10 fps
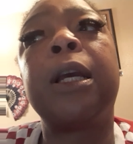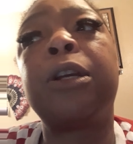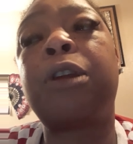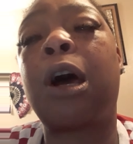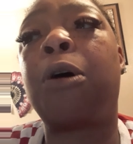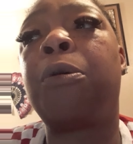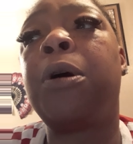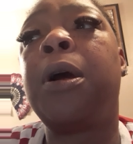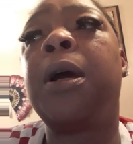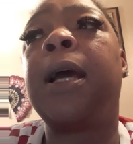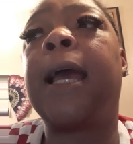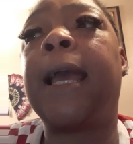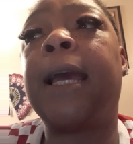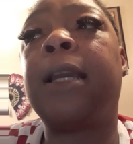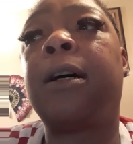you know,
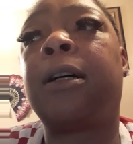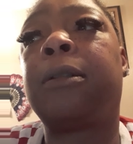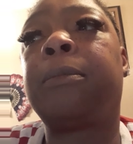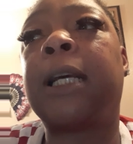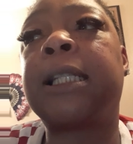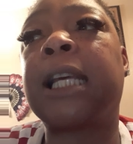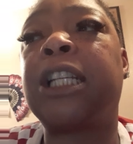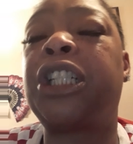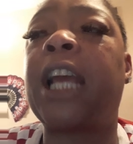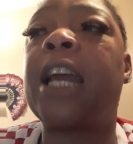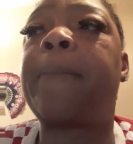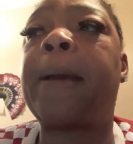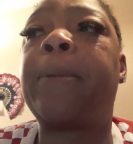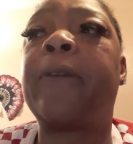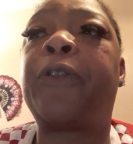and um, they said that she gave the
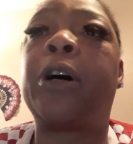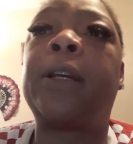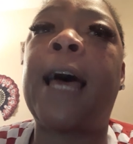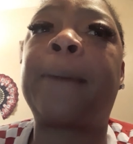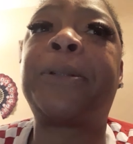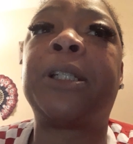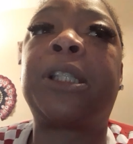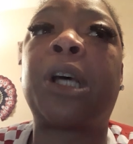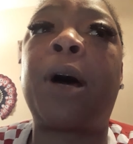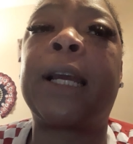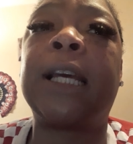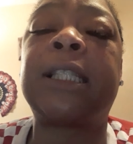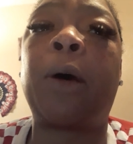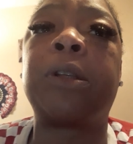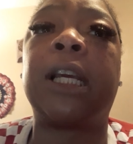baby up for adoption. So I guess
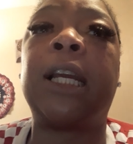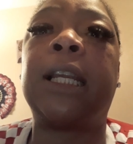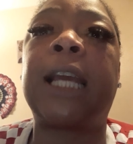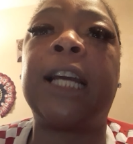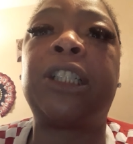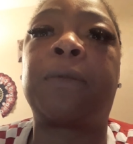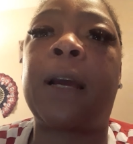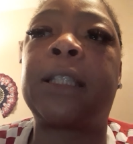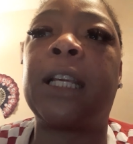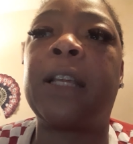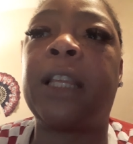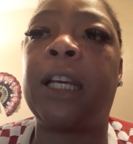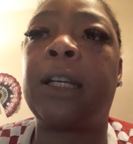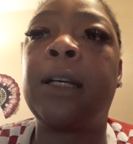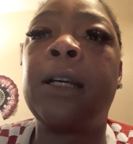that was an indication right there
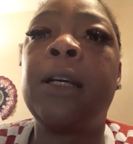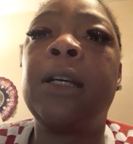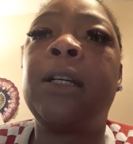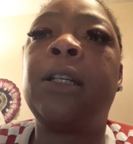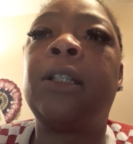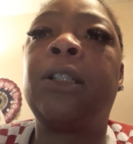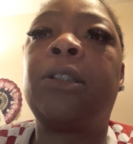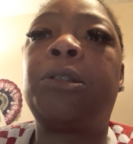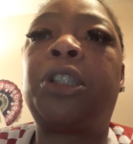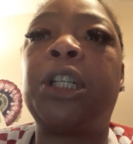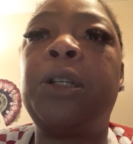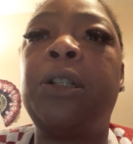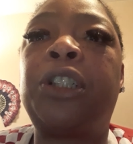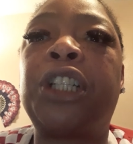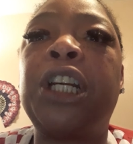that
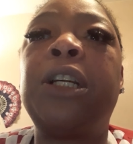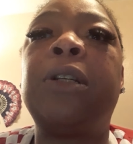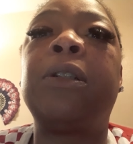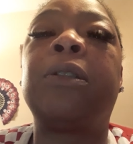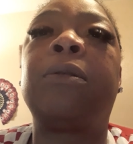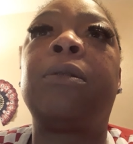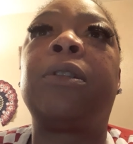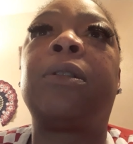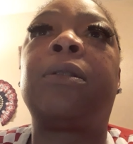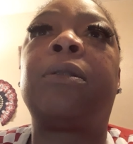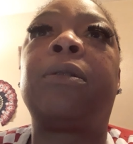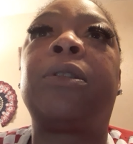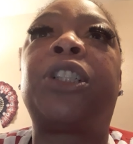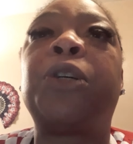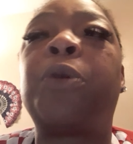she she
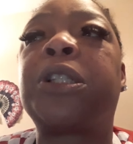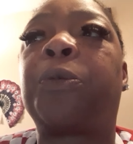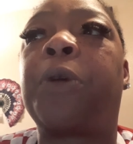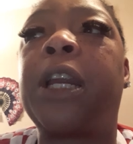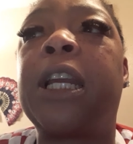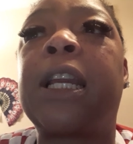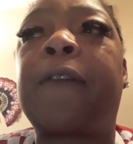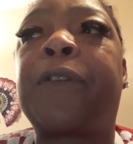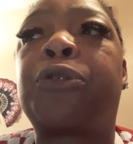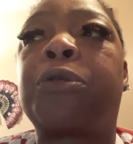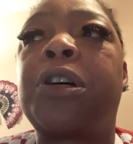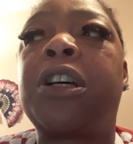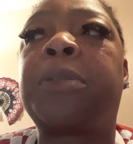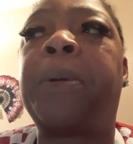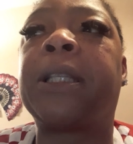she wasn't ready to get off the
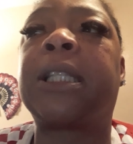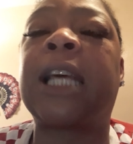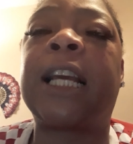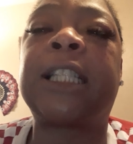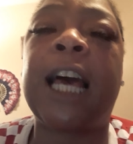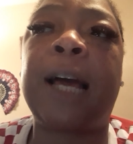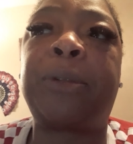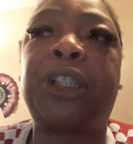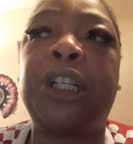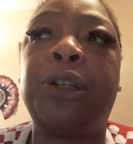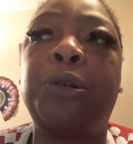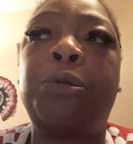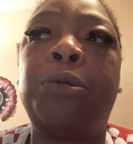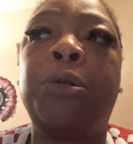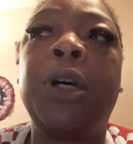drugs, but at the same time she
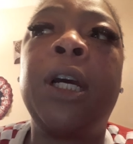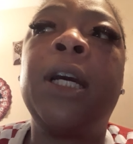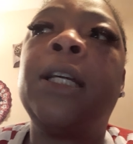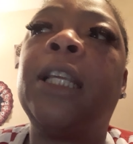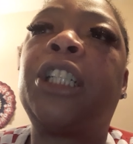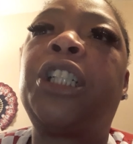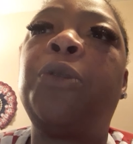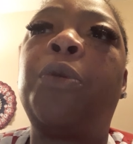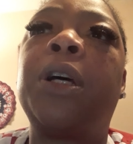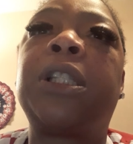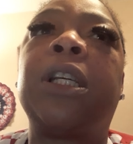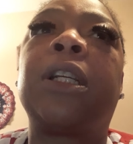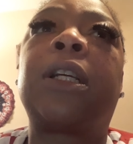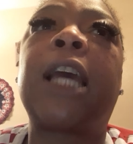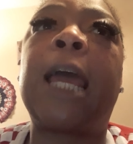knew that she
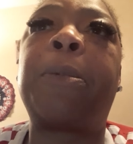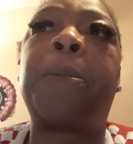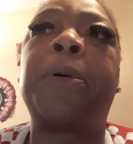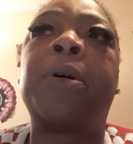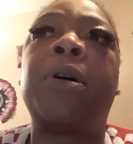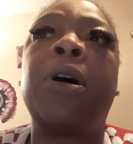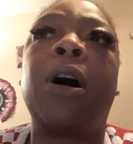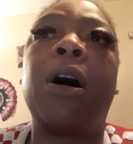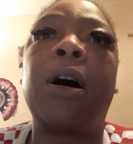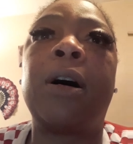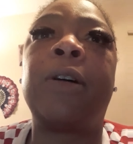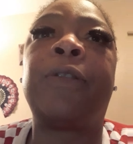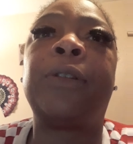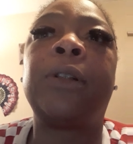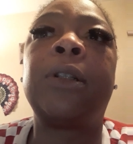wasn't capable of